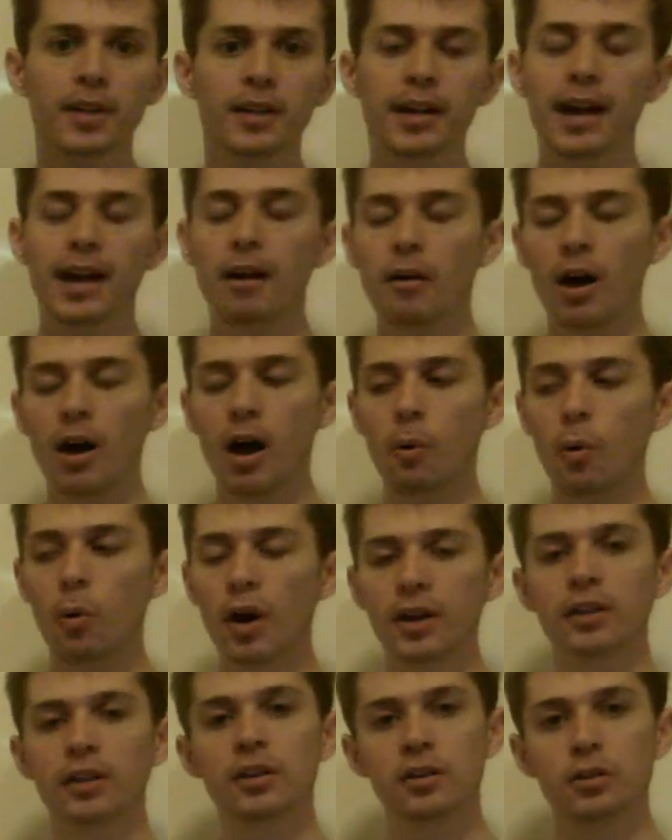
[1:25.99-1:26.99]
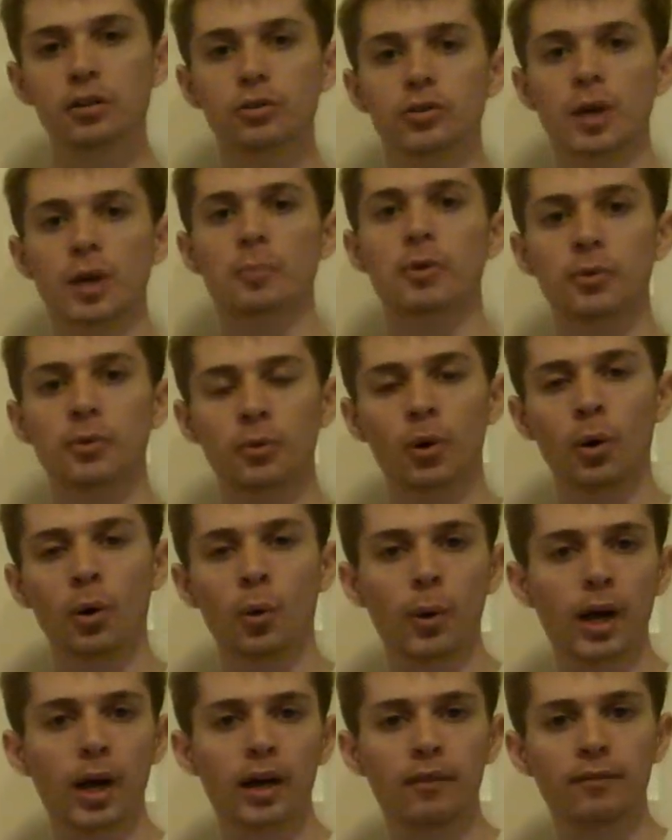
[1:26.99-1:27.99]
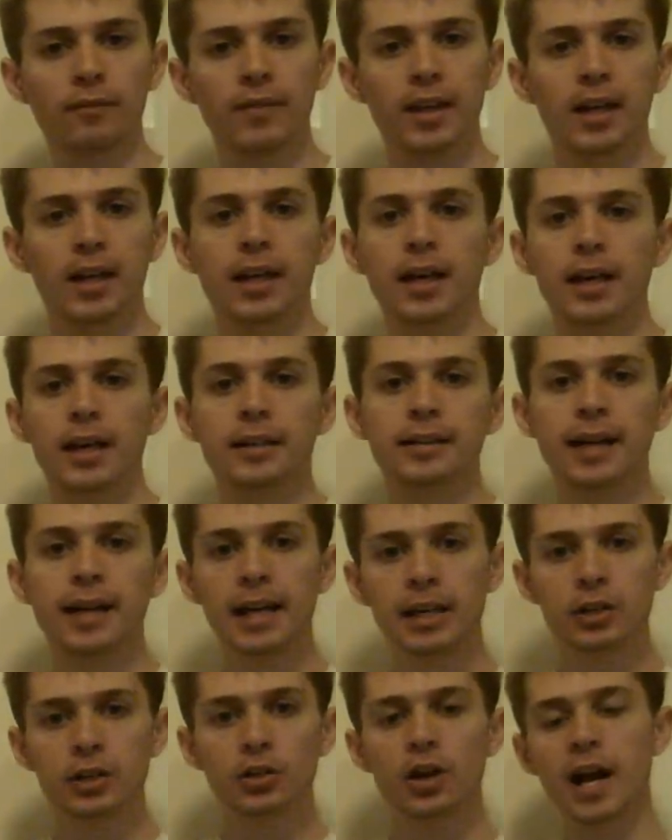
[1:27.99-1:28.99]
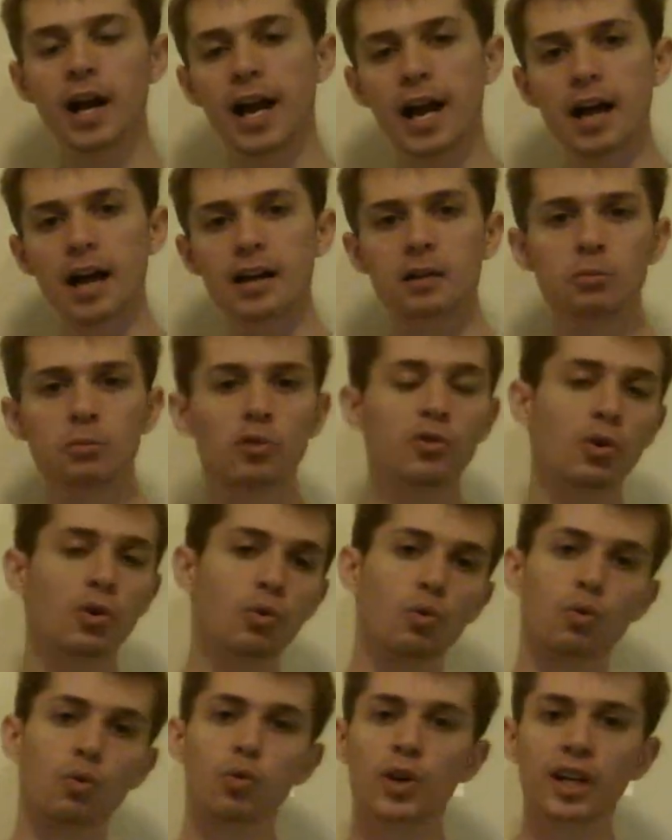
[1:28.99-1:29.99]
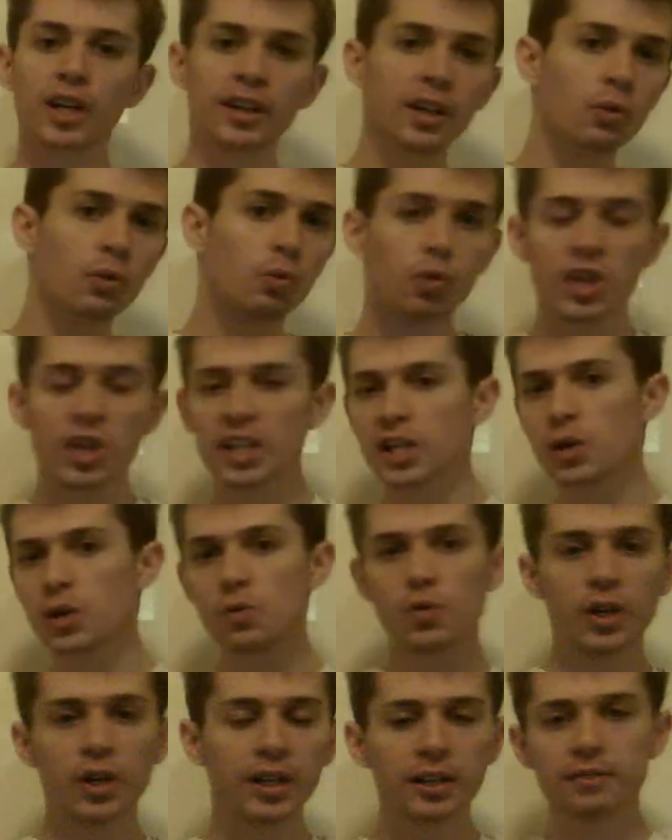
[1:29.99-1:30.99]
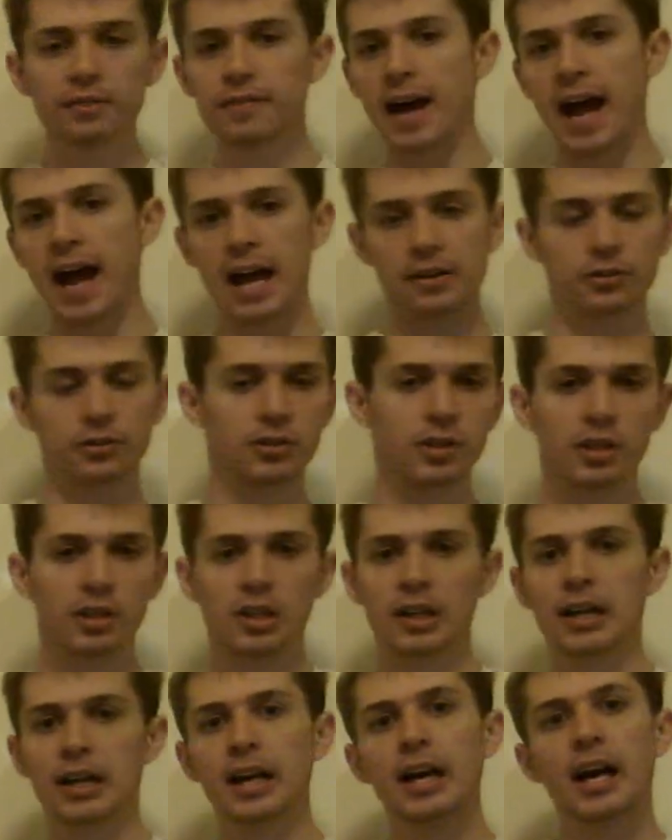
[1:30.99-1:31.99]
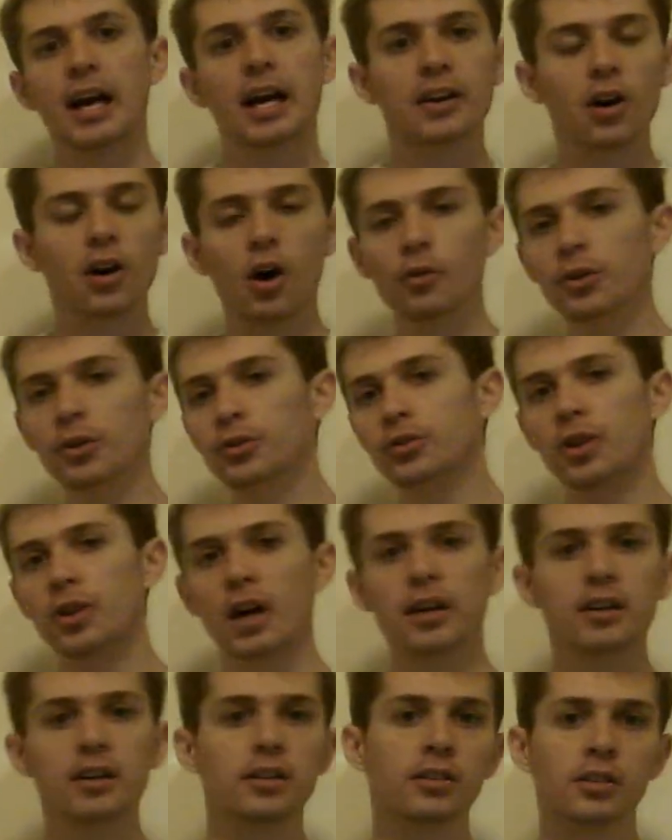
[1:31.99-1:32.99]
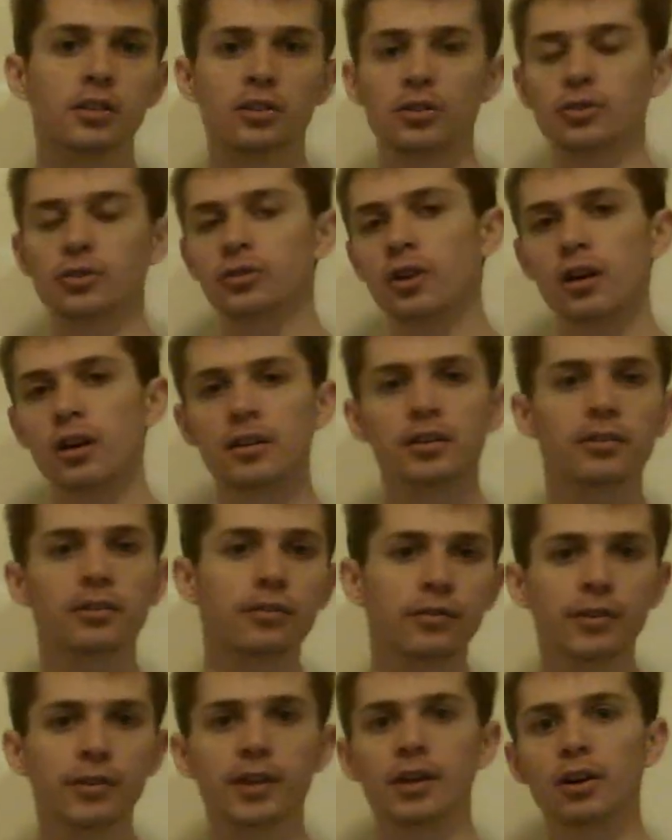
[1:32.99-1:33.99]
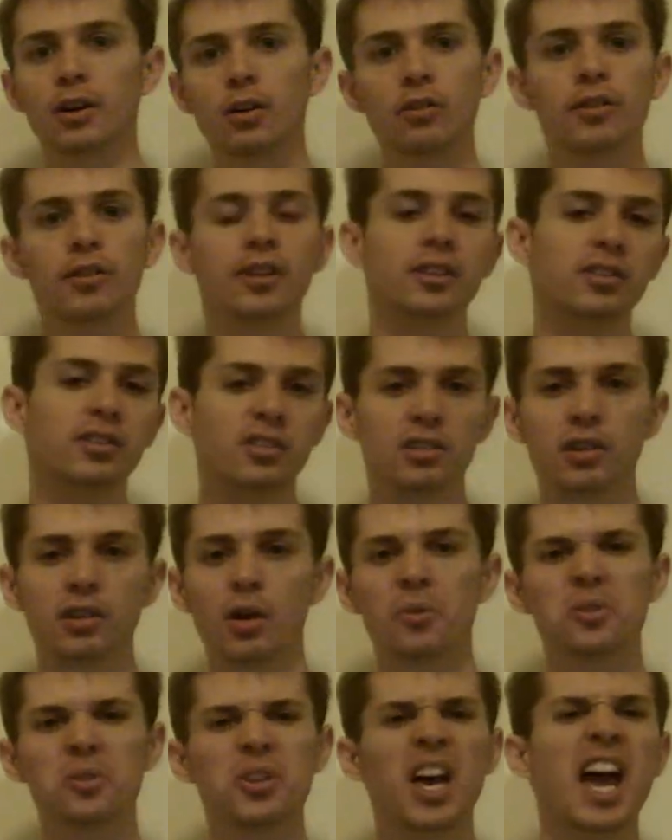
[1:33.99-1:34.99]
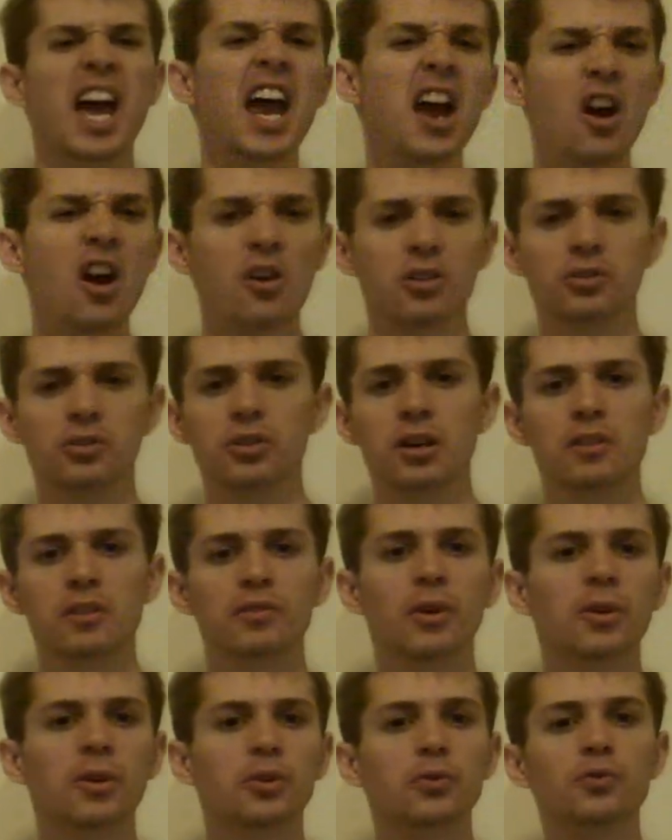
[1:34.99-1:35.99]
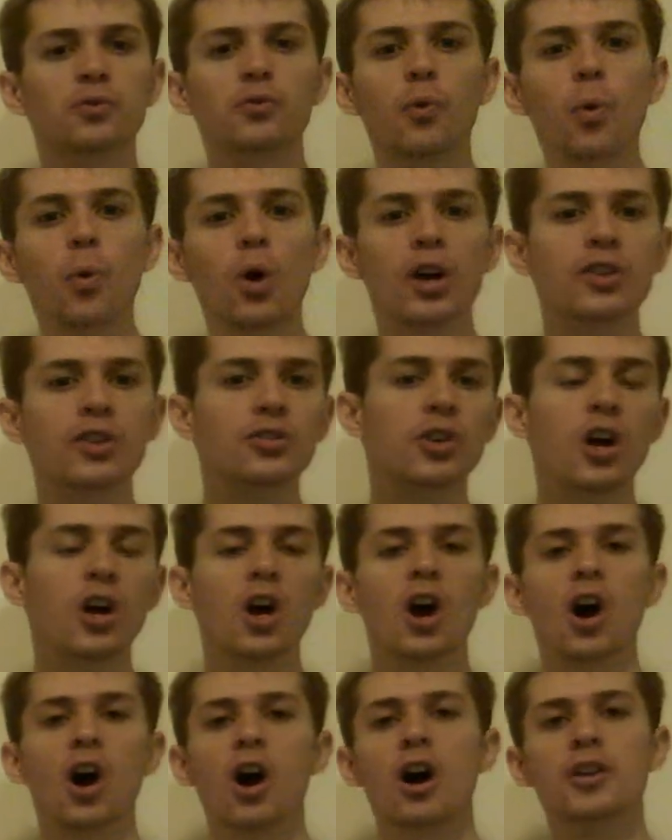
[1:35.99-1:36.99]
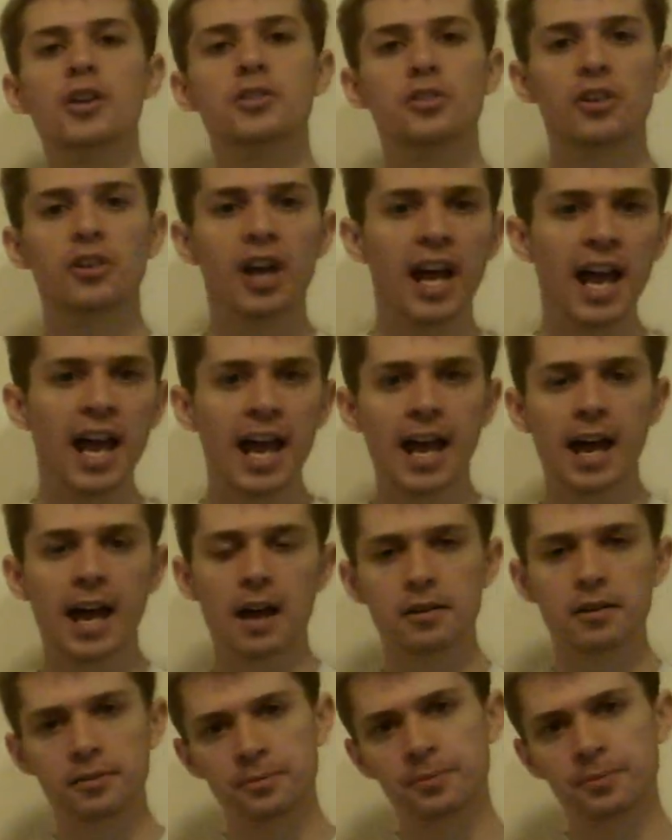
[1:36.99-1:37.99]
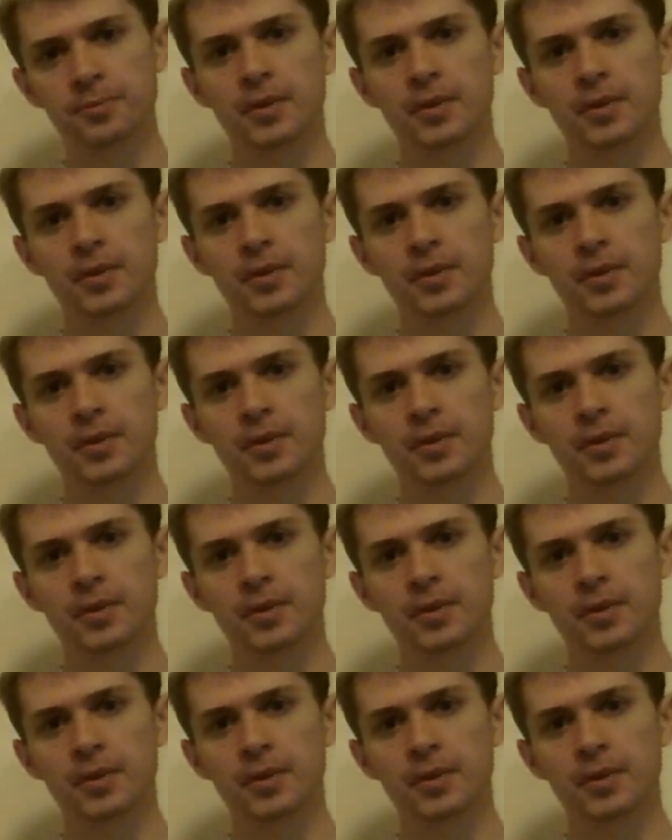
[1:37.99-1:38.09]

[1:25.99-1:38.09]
Now I want you to do something real quick. Take your hand and move it really, really, really fast. And all of a sudden, you'll start to feel this, this air. You start to feel this force on your hand.